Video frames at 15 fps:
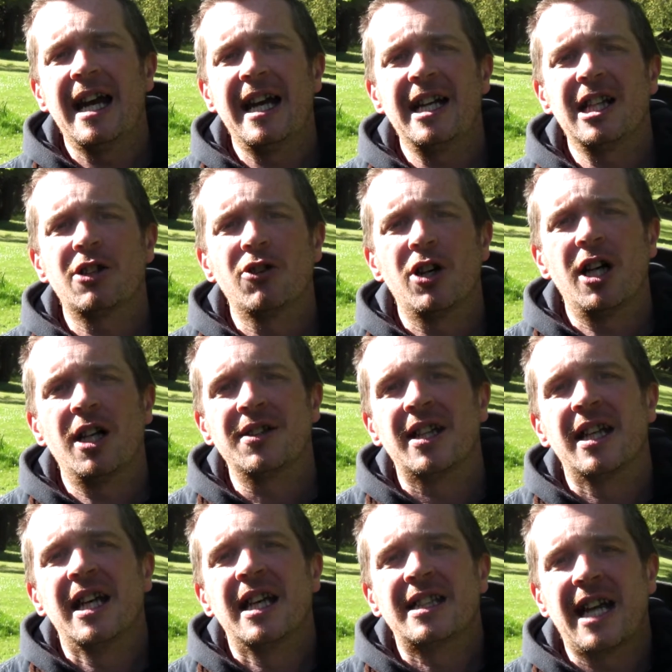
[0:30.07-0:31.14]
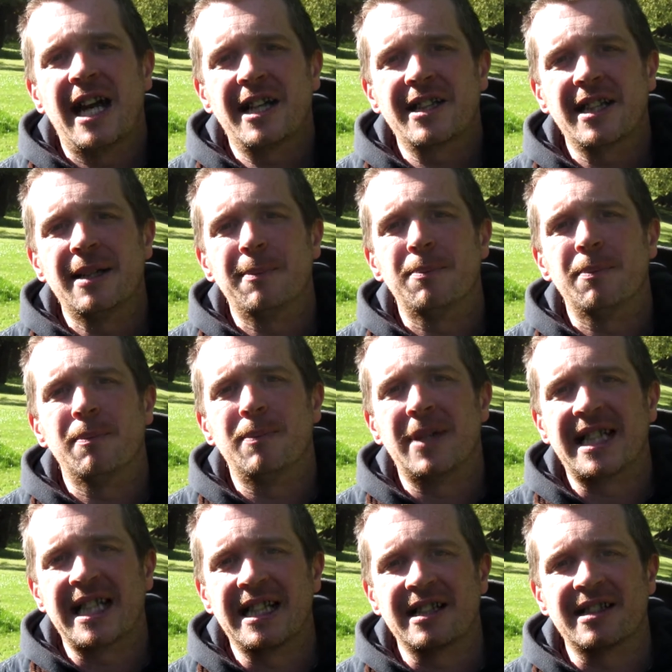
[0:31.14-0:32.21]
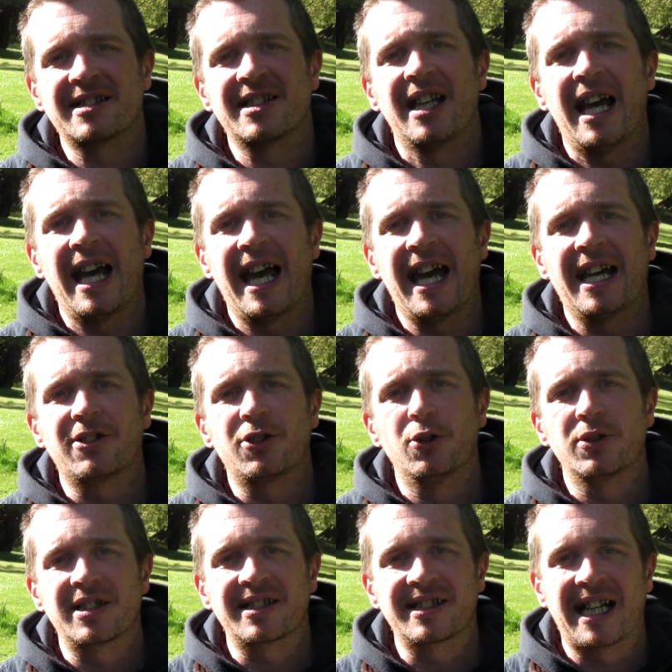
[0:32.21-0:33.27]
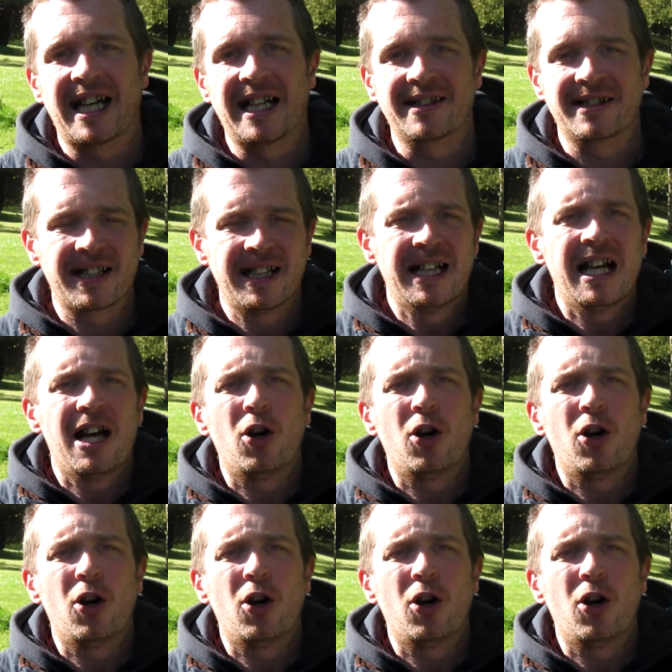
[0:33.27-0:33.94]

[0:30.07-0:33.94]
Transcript: Earlier on, Garda McGuinness took the stand.